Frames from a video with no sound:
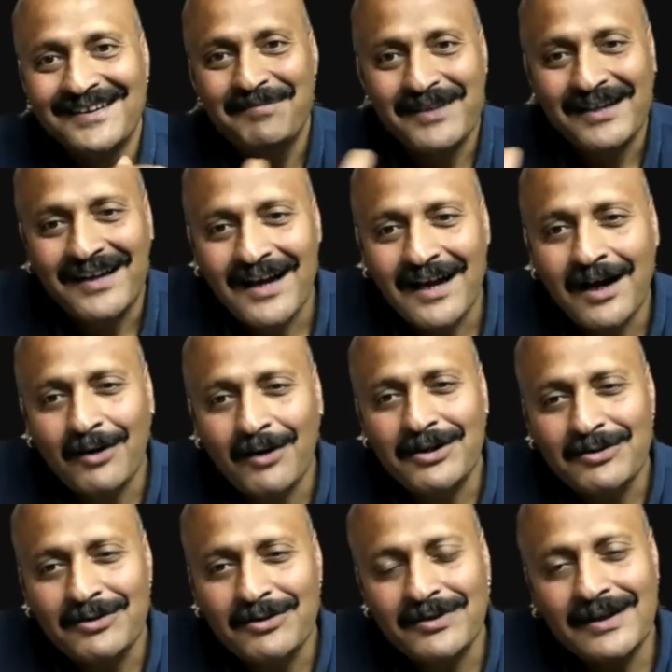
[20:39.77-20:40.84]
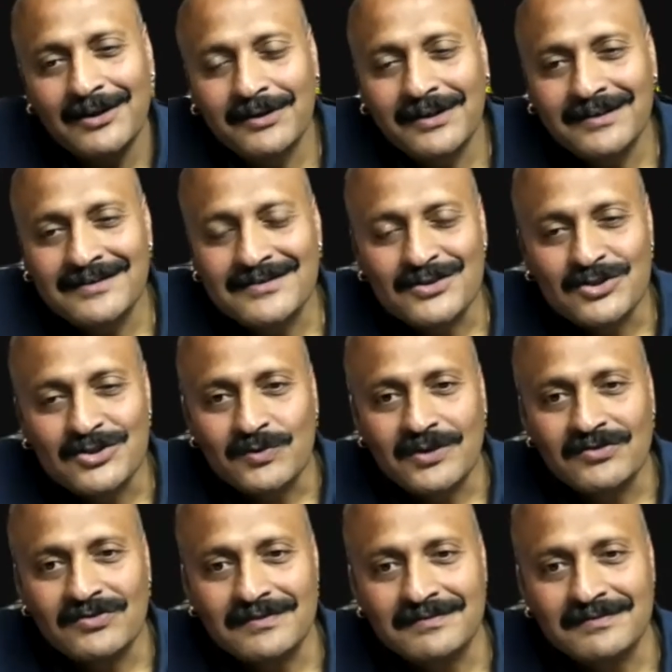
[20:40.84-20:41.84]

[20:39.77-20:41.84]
now, how do you really look at the situation?